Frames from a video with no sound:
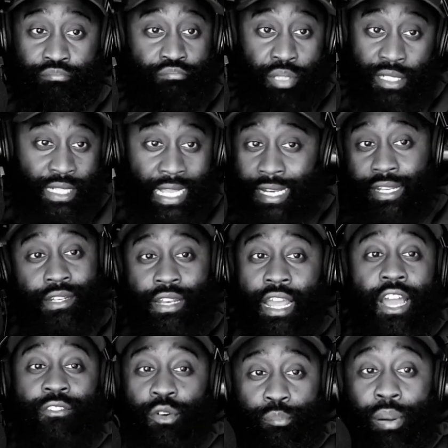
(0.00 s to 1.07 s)
But they didn't
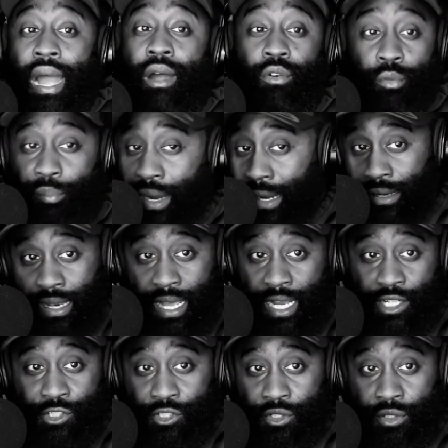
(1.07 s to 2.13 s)
have a power back
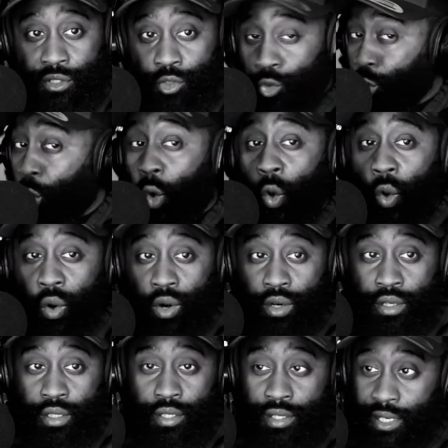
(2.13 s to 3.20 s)
last year, nor
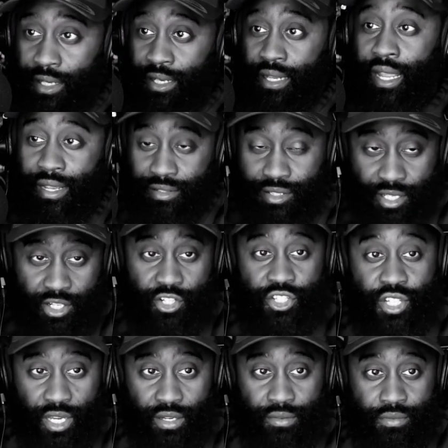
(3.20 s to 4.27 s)
did the Kansas City
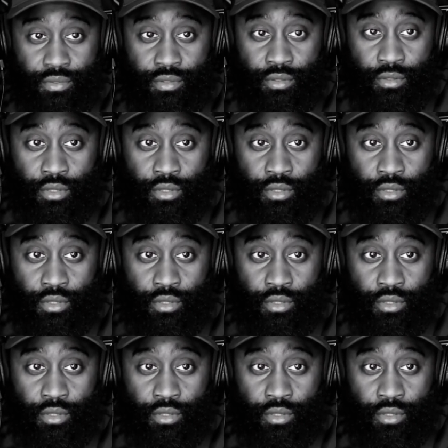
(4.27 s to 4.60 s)
Chiefs.